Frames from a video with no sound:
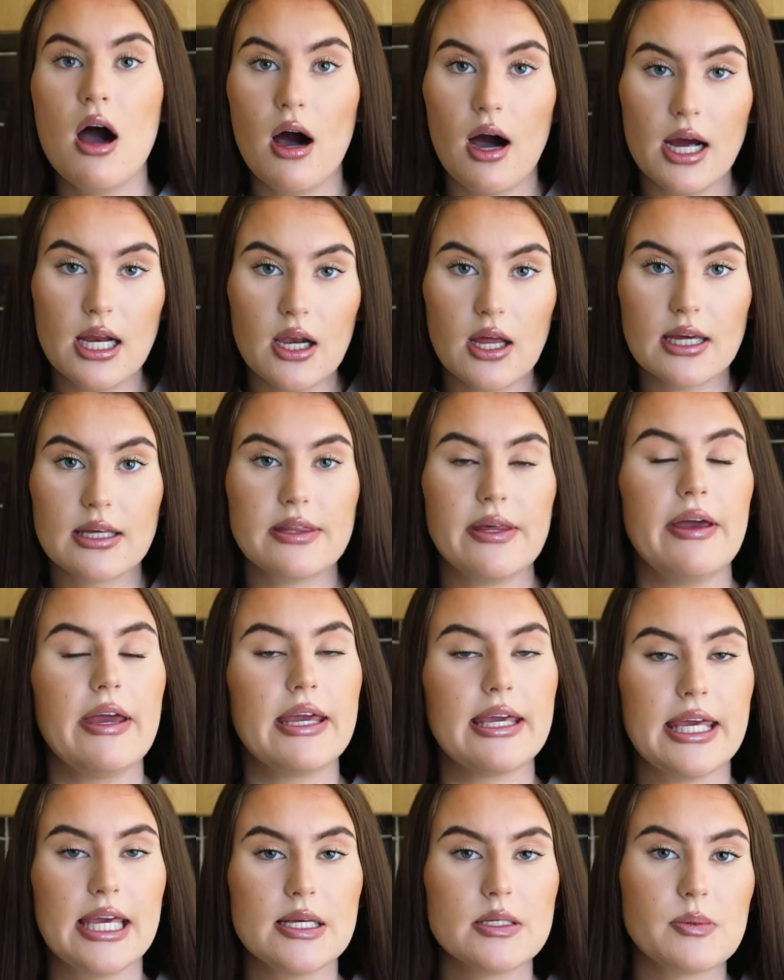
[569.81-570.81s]
I like that.
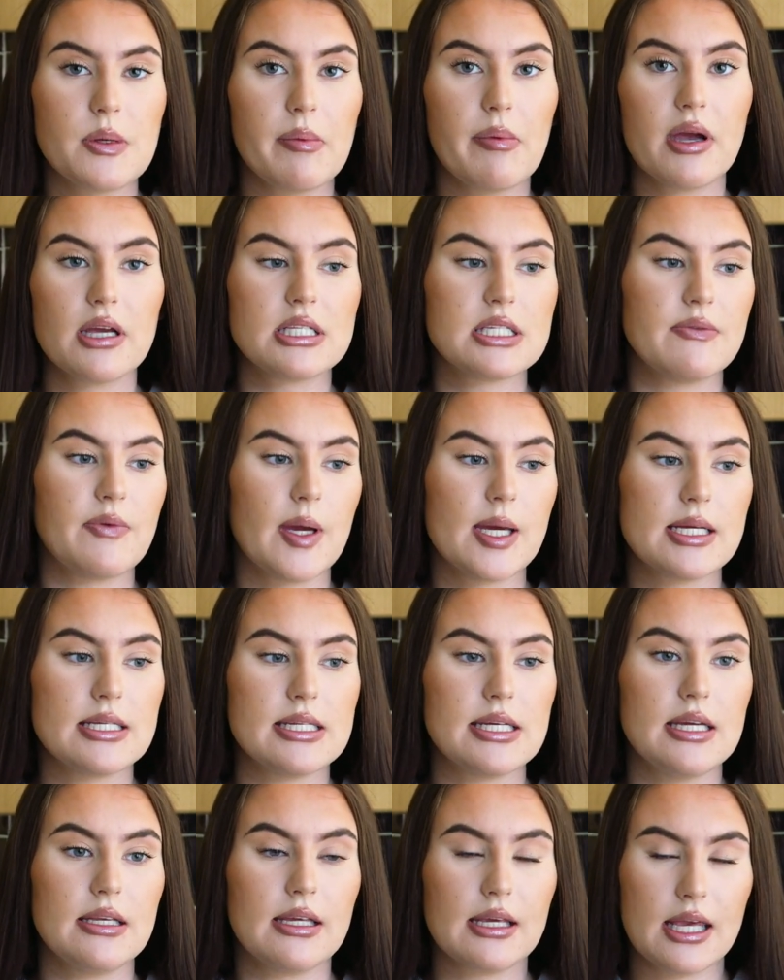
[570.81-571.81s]
It keeps me
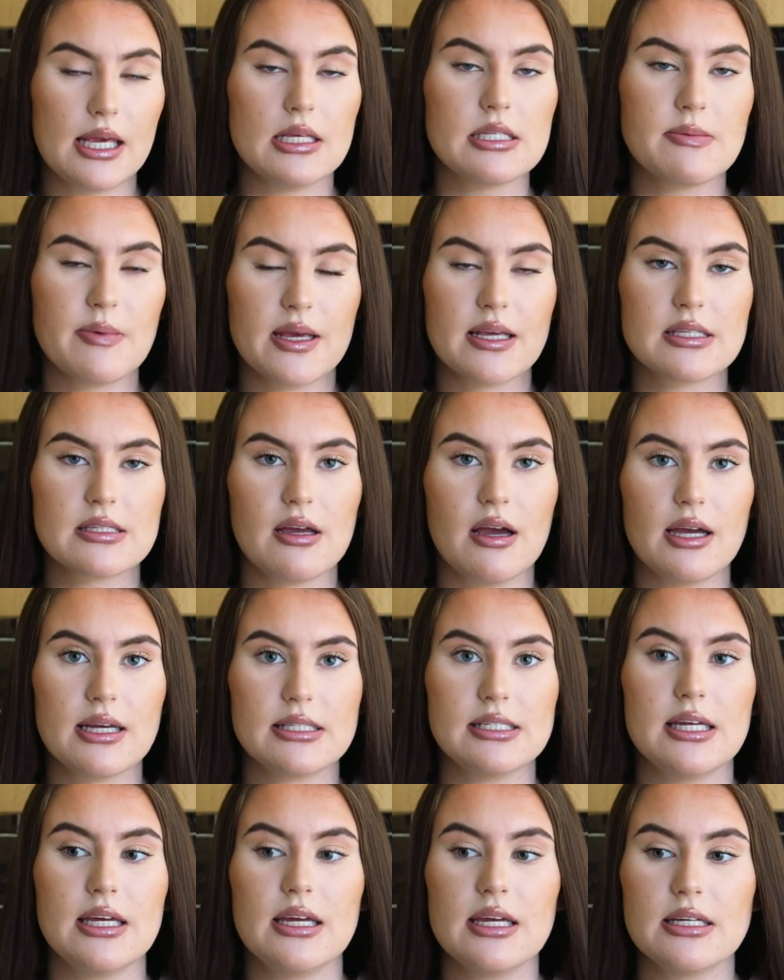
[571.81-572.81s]
motivated, it keeps me
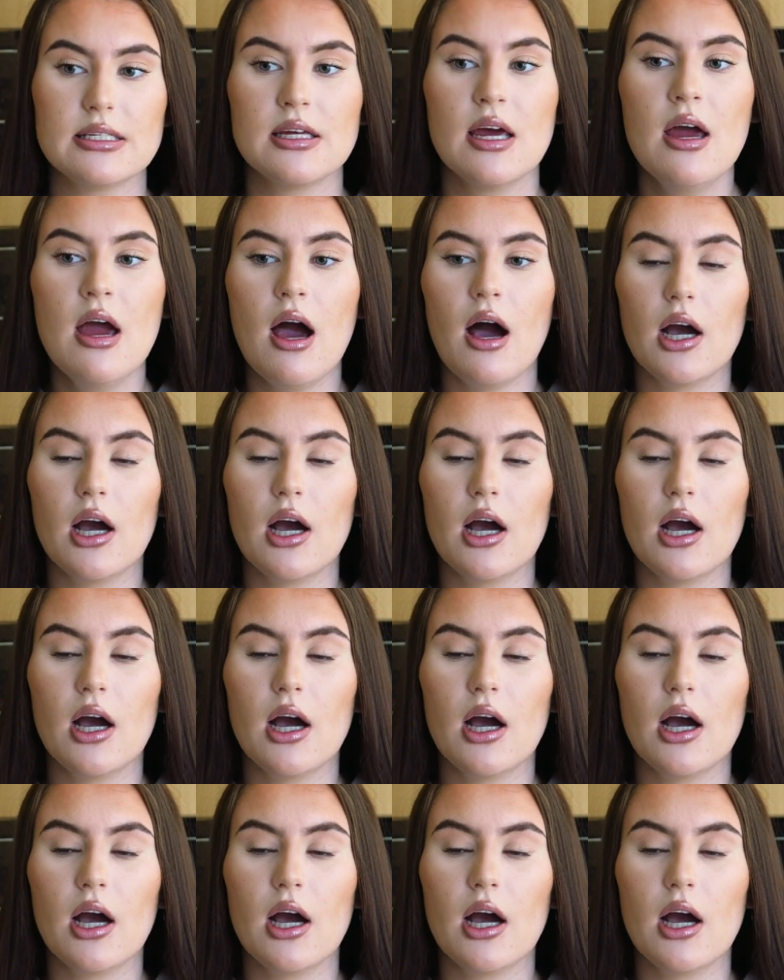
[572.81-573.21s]
excited.